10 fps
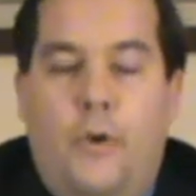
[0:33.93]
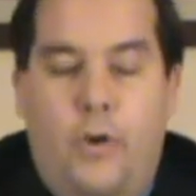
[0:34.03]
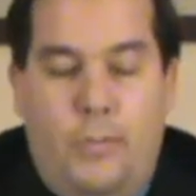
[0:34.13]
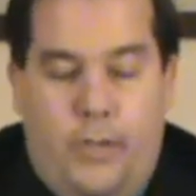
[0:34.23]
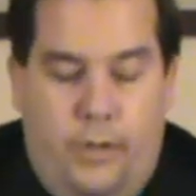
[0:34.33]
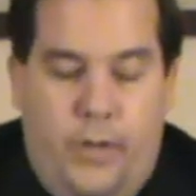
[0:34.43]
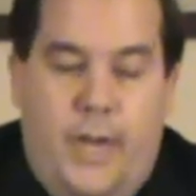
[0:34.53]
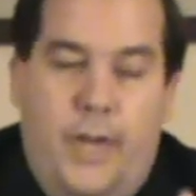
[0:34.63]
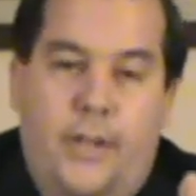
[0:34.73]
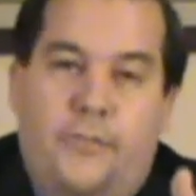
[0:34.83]
We're going to be
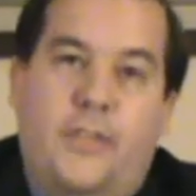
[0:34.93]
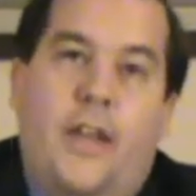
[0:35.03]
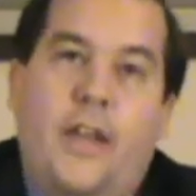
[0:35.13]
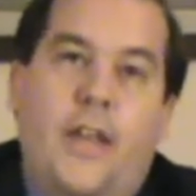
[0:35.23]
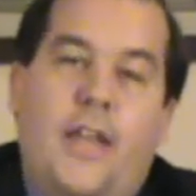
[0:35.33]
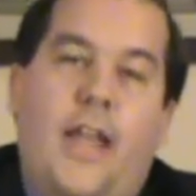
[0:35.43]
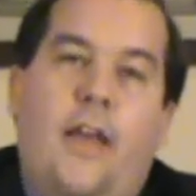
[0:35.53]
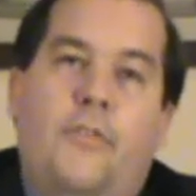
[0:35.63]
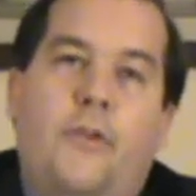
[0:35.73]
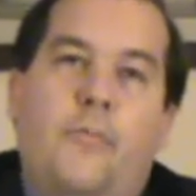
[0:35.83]
looking and studying
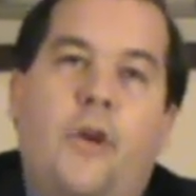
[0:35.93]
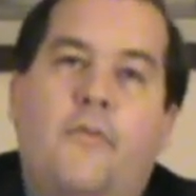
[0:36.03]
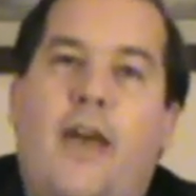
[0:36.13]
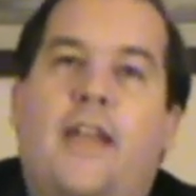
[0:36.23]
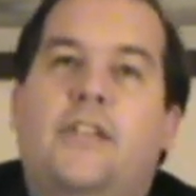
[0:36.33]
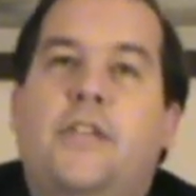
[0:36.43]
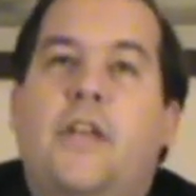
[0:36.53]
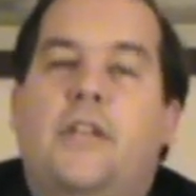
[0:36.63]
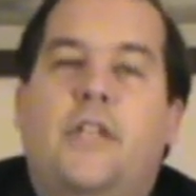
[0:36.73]
together in the book of Acts